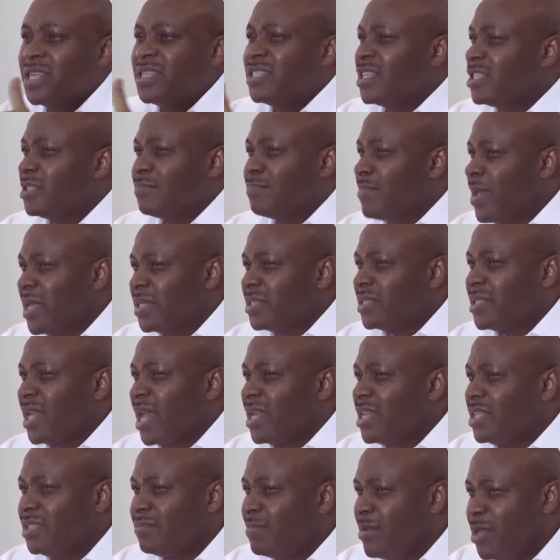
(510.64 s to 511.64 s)
this is
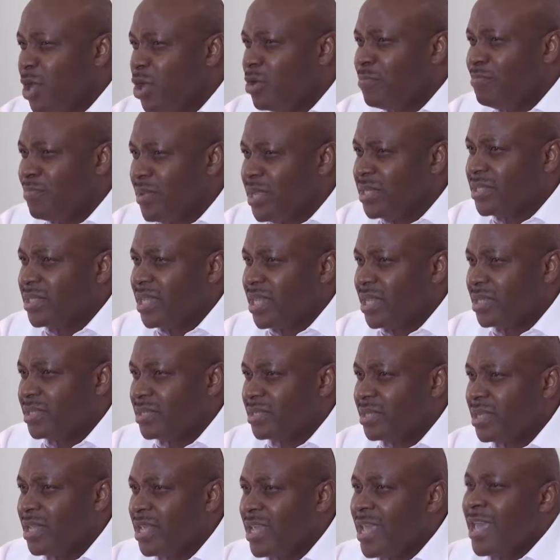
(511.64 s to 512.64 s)
personal, it's beyond
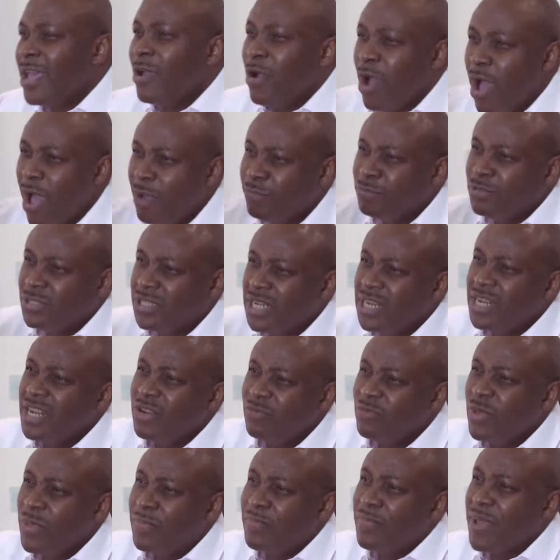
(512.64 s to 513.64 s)
business. I'm
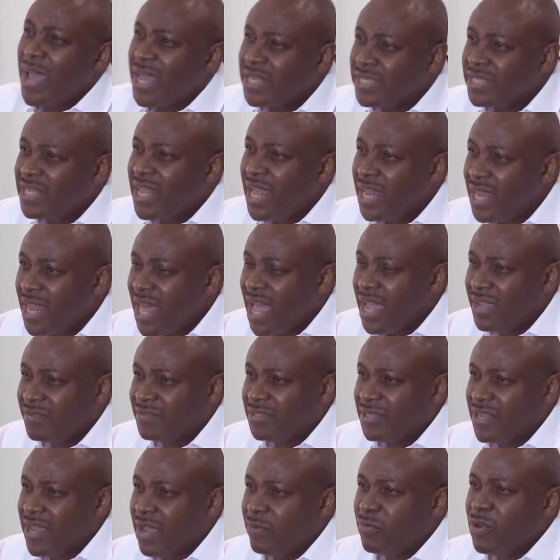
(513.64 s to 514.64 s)
dealing with personal
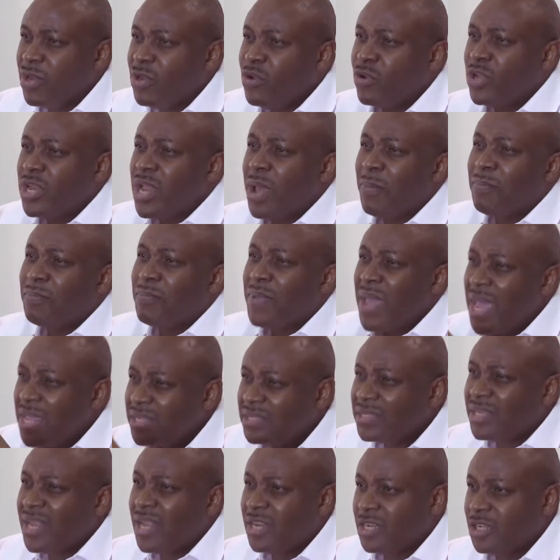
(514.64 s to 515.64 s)
lives here. We're looking at
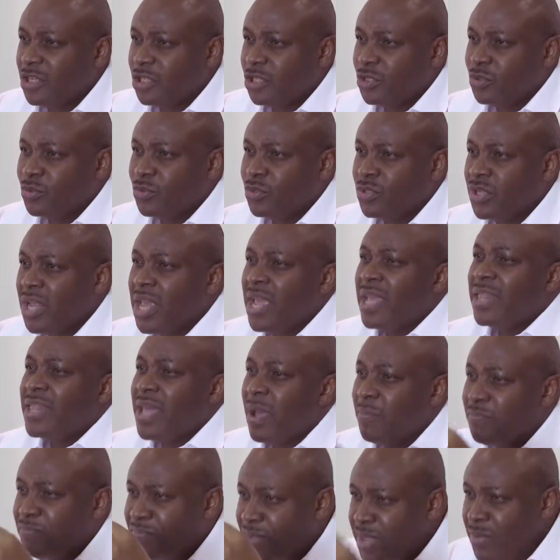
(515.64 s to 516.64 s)
personal issues
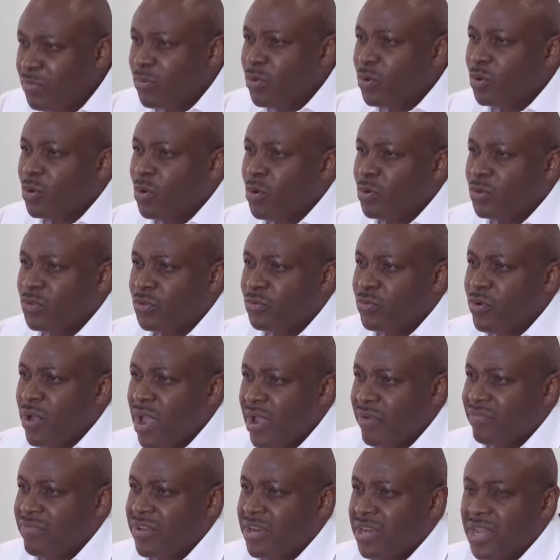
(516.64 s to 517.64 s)
that people go through
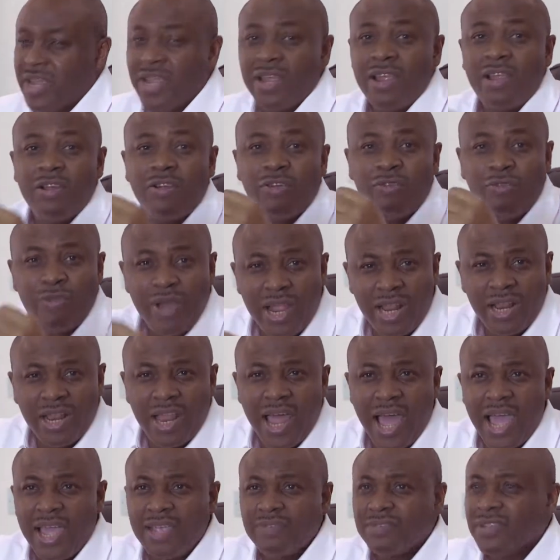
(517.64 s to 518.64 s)
every day. Real
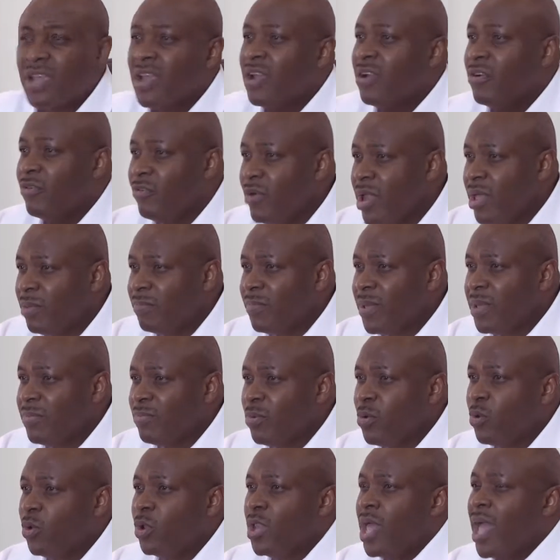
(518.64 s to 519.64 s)
lives, real
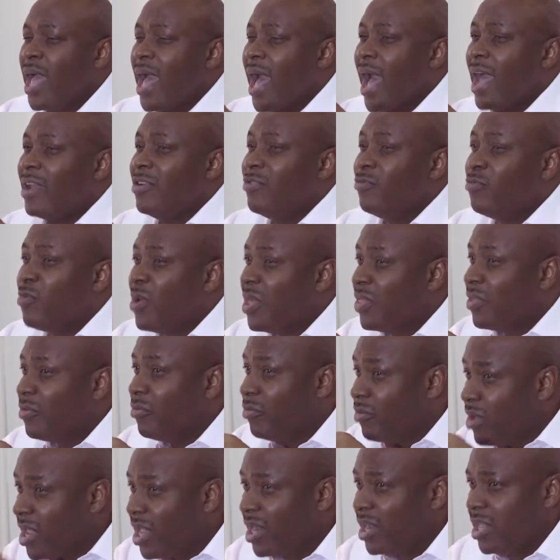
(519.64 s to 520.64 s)
people, and with
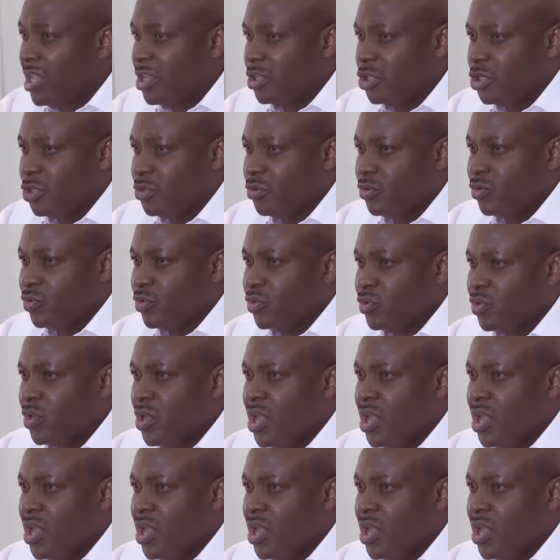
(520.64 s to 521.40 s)
real issues.